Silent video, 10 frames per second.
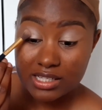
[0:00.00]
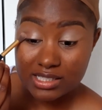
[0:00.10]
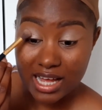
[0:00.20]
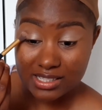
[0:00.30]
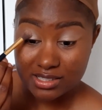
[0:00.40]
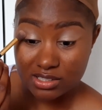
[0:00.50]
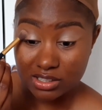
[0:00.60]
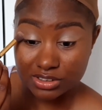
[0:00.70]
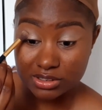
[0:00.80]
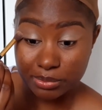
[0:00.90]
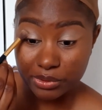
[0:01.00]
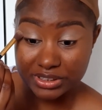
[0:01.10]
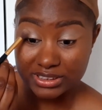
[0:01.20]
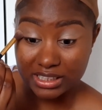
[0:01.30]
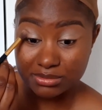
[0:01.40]
That's the
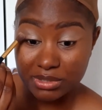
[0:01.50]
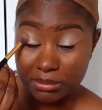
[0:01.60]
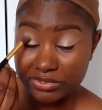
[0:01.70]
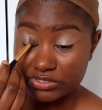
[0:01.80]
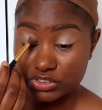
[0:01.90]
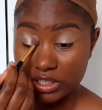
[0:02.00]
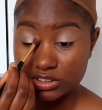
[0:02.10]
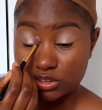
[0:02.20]
point that I'm even trying to